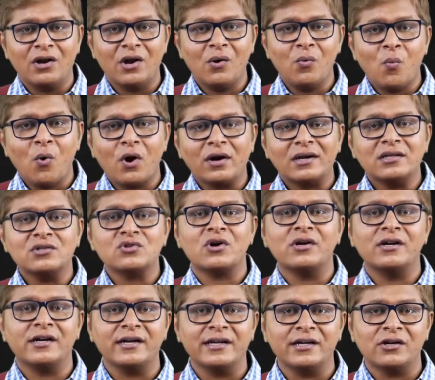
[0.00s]
Now, what is
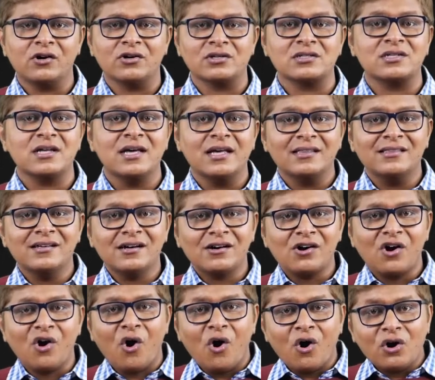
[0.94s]
ordering cost? The
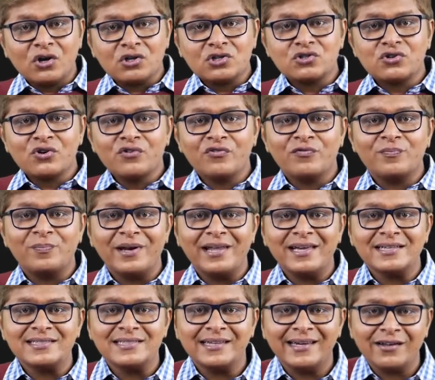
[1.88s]
cost of
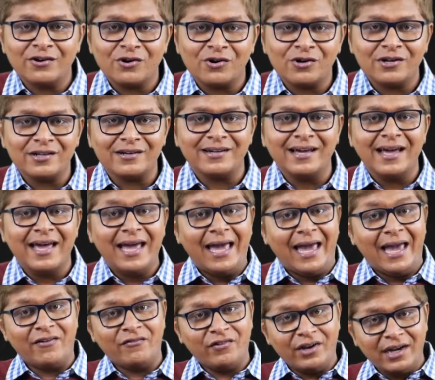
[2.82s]
placing an order.
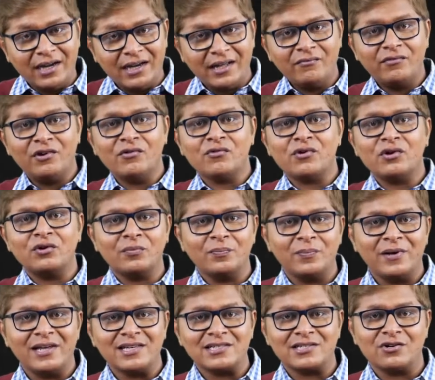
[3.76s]
Every time we want to
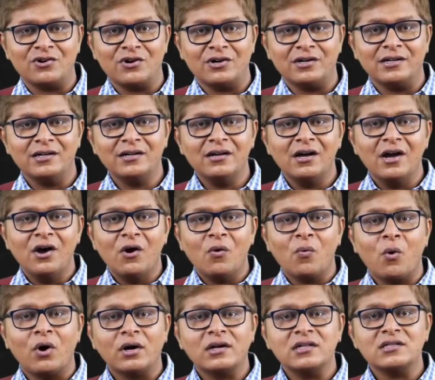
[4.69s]
place an order,
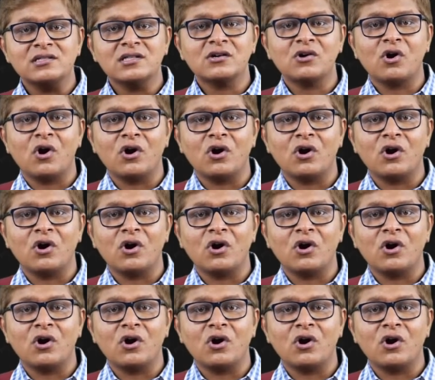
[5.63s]
what is the